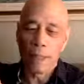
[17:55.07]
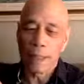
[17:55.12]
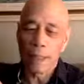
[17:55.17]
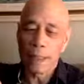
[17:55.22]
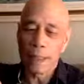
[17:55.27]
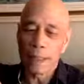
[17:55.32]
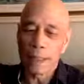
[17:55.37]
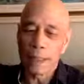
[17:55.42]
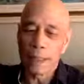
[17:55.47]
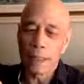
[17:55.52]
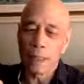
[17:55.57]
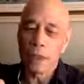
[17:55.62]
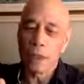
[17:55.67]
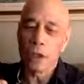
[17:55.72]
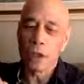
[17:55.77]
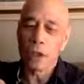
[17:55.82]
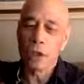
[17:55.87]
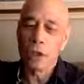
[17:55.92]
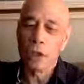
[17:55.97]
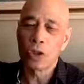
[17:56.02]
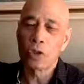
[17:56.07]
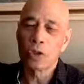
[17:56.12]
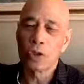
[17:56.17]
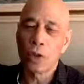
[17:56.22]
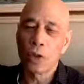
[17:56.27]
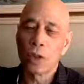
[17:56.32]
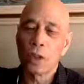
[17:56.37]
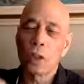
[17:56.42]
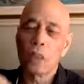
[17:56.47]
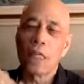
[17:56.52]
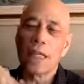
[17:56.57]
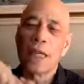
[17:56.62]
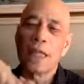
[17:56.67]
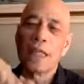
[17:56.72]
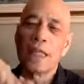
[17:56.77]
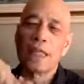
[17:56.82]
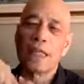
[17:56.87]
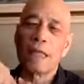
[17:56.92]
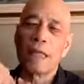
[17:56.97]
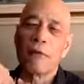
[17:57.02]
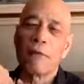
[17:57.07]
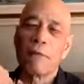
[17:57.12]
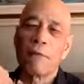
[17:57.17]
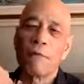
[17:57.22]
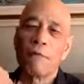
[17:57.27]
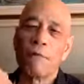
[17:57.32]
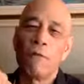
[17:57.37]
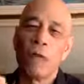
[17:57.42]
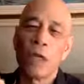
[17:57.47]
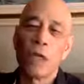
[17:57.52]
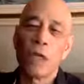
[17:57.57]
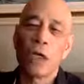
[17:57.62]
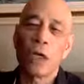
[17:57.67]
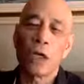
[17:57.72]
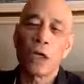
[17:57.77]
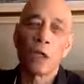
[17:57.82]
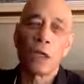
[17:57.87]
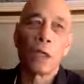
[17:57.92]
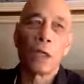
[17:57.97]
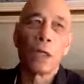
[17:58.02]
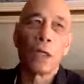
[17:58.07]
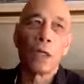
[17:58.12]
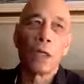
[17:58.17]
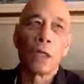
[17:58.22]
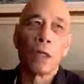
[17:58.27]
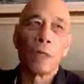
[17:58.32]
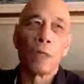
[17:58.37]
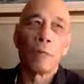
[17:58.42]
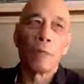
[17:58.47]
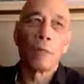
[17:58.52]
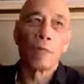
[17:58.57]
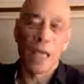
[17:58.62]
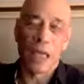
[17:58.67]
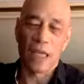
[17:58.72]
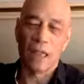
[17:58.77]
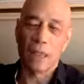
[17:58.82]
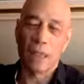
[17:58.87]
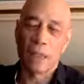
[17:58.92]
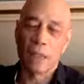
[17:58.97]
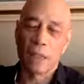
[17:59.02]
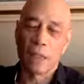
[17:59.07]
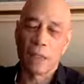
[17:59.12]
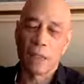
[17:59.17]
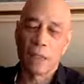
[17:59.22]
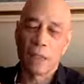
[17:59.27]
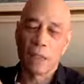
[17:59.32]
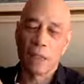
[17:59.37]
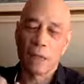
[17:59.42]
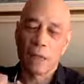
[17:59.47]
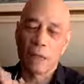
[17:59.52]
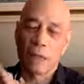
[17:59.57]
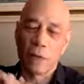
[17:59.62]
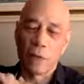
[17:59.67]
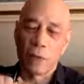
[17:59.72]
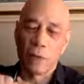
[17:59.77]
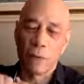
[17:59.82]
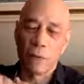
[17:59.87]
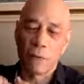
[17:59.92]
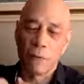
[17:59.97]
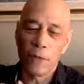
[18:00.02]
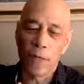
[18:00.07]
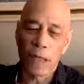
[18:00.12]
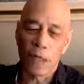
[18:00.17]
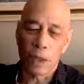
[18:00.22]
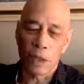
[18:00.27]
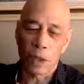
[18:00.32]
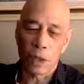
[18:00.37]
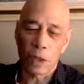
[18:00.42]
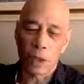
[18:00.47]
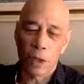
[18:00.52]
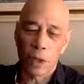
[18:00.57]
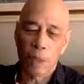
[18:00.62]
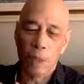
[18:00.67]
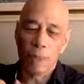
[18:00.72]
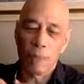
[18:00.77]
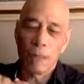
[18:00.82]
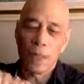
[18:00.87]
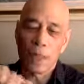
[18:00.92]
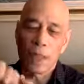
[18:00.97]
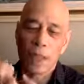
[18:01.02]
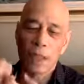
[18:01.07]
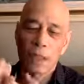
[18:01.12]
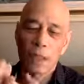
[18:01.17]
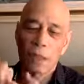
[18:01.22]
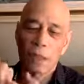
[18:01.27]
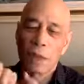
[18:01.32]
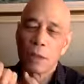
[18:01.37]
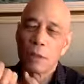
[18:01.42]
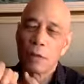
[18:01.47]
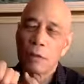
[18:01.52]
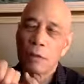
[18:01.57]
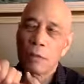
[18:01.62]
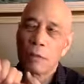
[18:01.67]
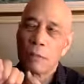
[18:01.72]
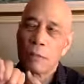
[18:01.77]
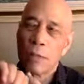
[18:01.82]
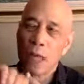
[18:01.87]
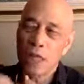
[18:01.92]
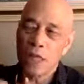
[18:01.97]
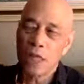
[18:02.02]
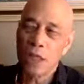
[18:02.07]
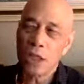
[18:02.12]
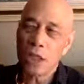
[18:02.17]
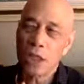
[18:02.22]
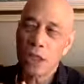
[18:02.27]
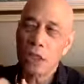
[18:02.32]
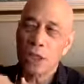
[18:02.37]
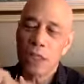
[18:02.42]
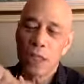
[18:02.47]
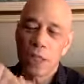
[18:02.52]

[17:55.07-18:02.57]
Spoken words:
is it useful and is it fear-based? Is it full of fear? Because messages